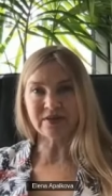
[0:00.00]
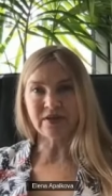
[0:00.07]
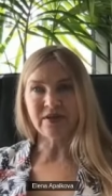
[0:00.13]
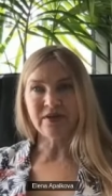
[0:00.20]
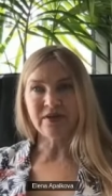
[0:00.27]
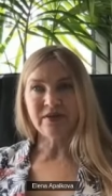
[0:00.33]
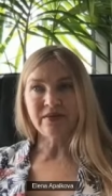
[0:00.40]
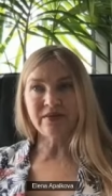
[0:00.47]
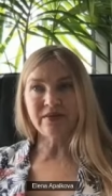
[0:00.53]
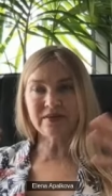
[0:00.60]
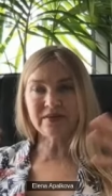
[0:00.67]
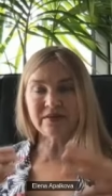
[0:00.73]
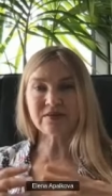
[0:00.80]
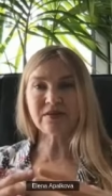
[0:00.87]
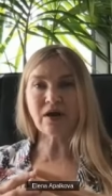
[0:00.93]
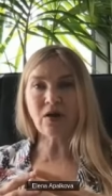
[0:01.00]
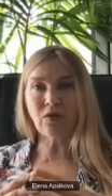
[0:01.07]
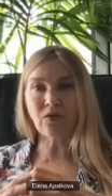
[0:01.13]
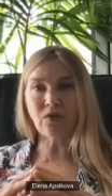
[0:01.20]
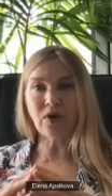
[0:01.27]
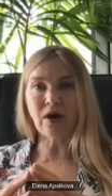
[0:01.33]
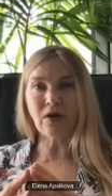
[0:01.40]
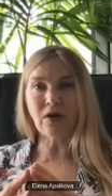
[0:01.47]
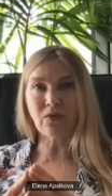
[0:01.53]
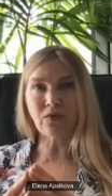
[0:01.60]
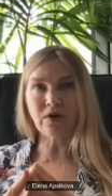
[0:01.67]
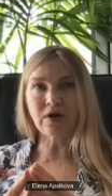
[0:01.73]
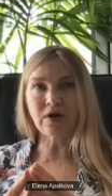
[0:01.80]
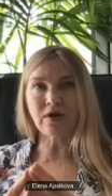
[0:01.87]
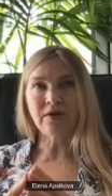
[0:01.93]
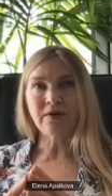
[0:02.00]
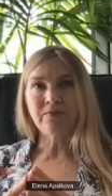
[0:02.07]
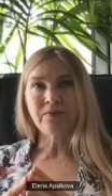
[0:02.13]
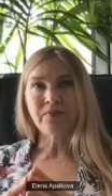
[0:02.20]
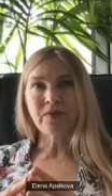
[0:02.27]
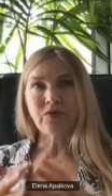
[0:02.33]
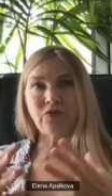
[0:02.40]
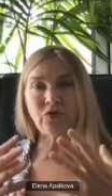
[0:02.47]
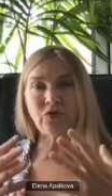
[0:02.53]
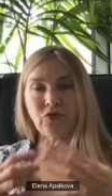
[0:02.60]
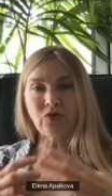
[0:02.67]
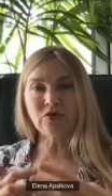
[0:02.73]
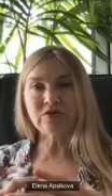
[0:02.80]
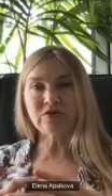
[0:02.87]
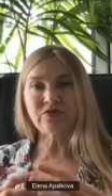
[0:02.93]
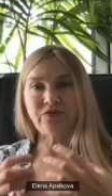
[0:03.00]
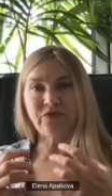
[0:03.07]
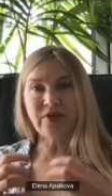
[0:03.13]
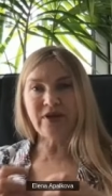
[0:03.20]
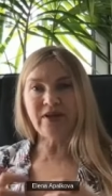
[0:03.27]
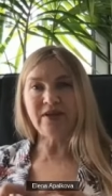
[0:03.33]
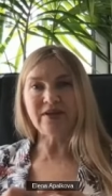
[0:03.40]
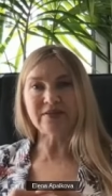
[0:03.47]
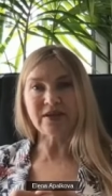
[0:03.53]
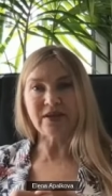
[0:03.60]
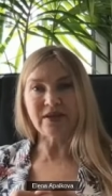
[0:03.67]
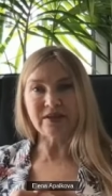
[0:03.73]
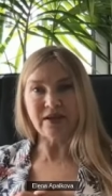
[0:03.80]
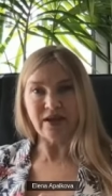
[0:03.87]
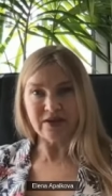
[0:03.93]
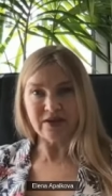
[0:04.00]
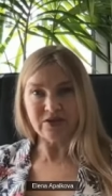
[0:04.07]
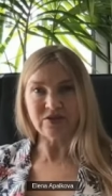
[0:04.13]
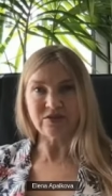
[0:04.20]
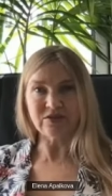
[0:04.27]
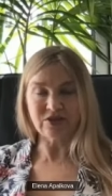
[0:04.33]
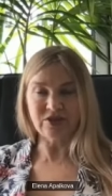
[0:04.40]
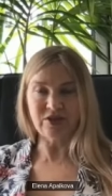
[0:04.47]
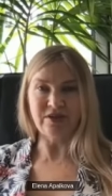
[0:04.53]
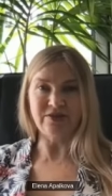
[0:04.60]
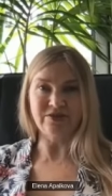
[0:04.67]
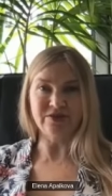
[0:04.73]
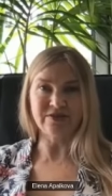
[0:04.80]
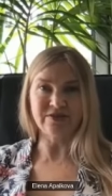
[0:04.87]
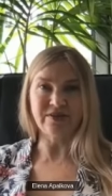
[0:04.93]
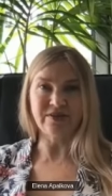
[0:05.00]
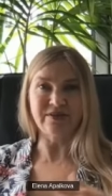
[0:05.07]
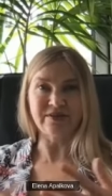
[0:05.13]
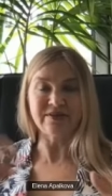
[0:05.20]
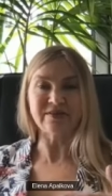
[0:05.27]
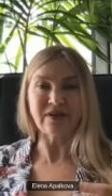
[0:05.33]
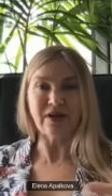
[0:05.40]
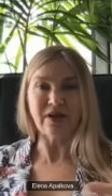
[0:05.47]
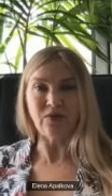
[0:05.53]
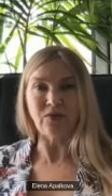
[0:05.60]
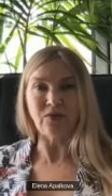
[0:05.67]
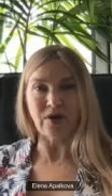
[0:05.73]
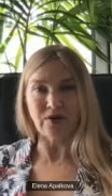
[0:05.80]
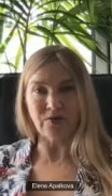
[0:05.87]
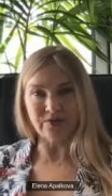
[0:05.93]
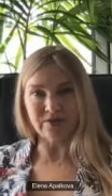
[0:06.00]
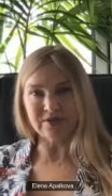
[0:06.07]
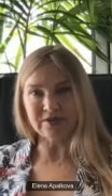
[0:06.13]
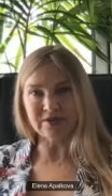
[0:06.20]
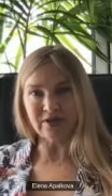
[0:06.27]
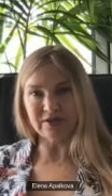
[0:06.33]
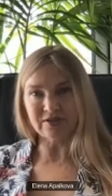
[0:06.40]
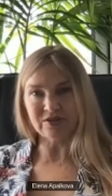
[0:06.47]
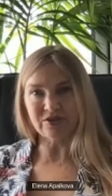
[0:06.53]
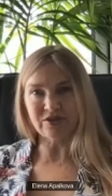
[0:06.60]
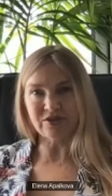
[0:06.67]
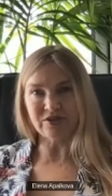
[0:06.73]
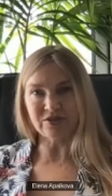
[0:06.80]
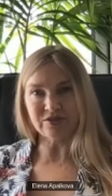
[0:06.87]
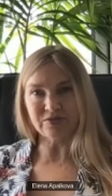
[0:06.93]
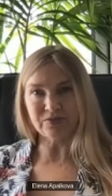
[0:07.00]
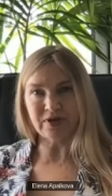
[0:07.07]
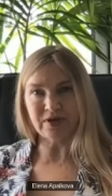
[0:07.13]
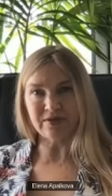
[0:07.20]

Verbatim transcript: this is how our thoughts, feelings, and action changes. And this is how our results change as well.